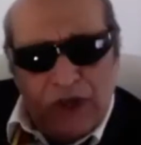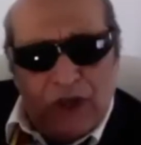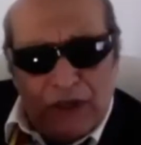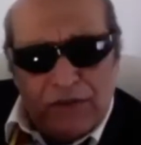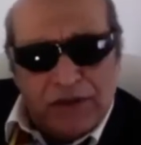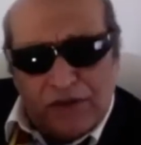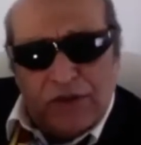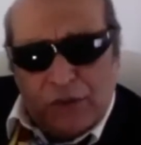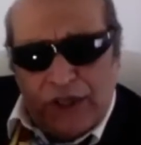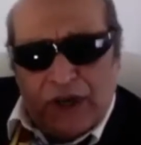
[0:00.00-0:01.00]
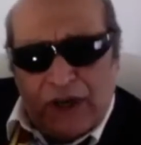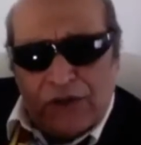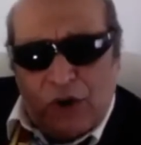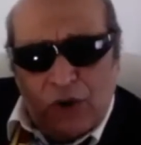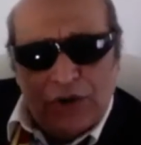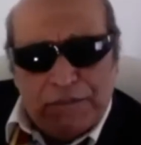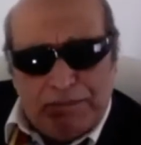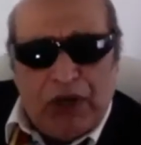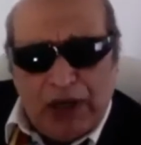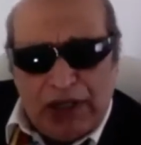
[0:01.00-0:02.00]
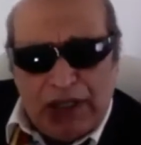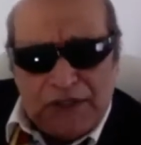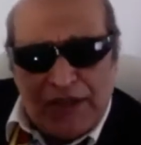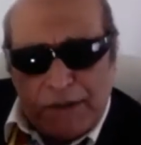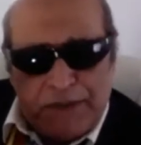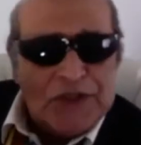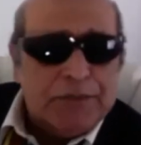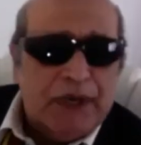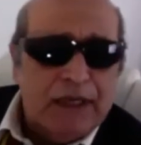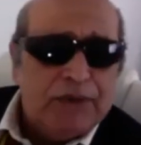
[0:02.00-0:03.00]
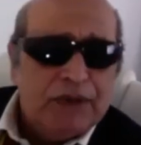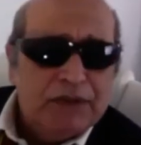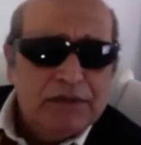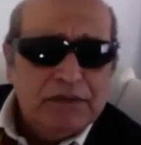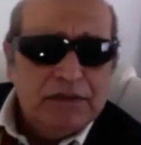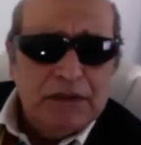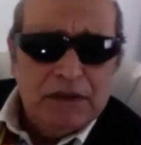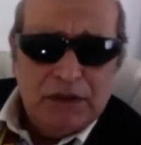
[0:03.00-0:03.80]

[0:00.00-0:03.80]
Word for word: are, we are holding parties on a piece of paper. And